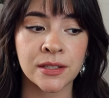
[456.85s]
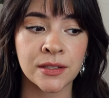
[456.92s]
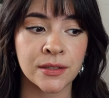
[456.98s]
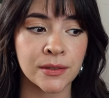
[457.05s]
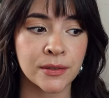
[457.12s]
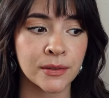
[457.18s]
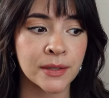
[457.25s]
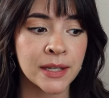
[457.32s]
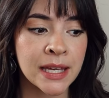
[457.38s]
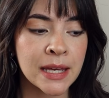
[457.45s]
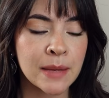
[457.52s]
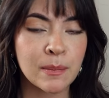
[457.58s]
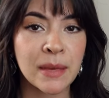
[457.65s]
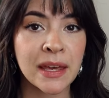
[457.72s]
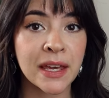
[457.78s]
to
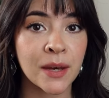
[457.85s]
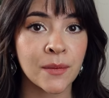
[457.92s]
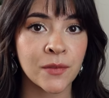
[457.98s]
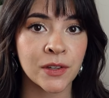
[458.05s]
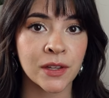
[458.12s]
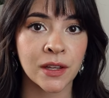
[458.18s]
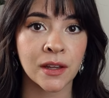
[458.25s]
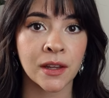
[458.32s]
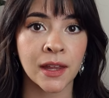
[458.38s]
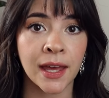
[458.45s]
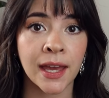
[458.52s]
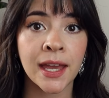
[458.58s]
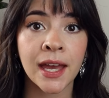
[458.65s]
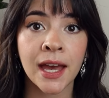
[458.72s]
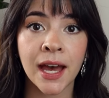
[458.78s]
make up for the
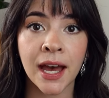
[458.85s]
clay,